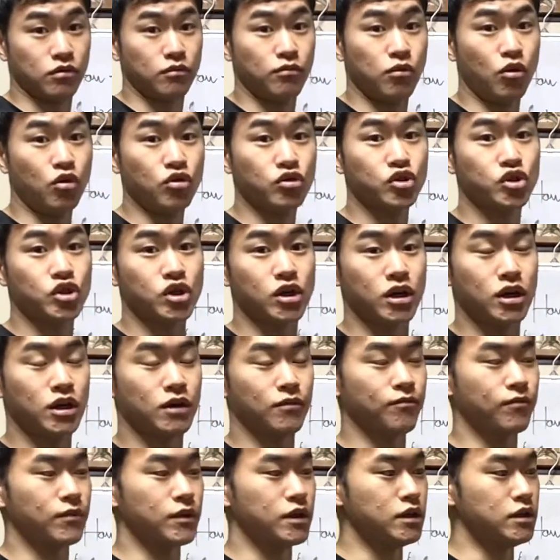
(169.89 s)
Posture
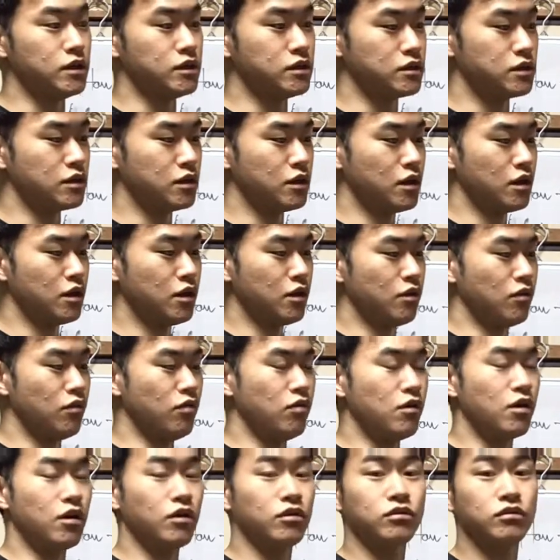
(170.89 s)
is
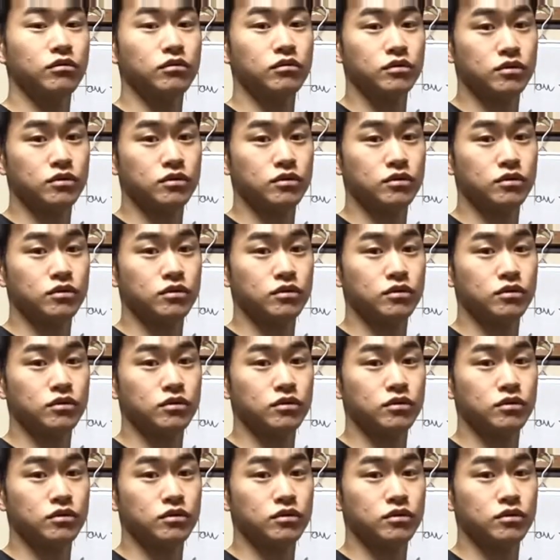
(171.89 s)
no